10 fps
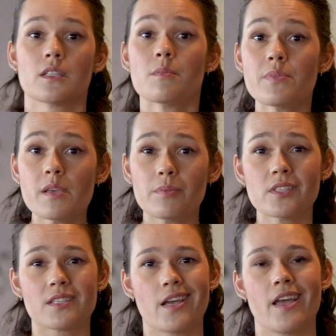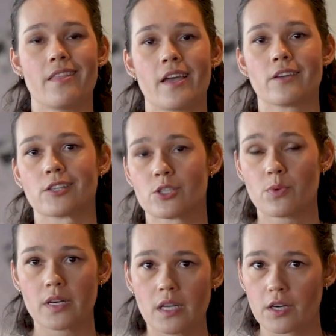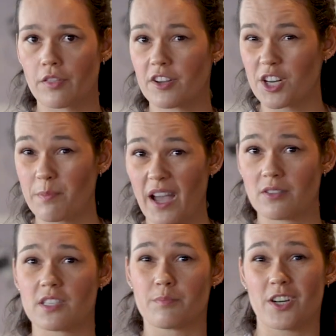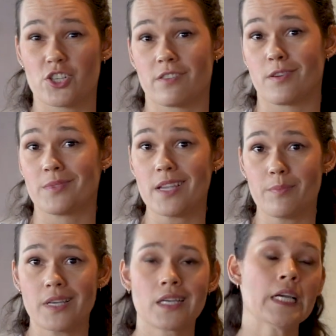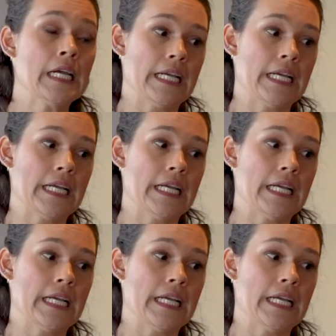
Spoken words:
Some people say that your 20 or 30 pounds of pressure from tamping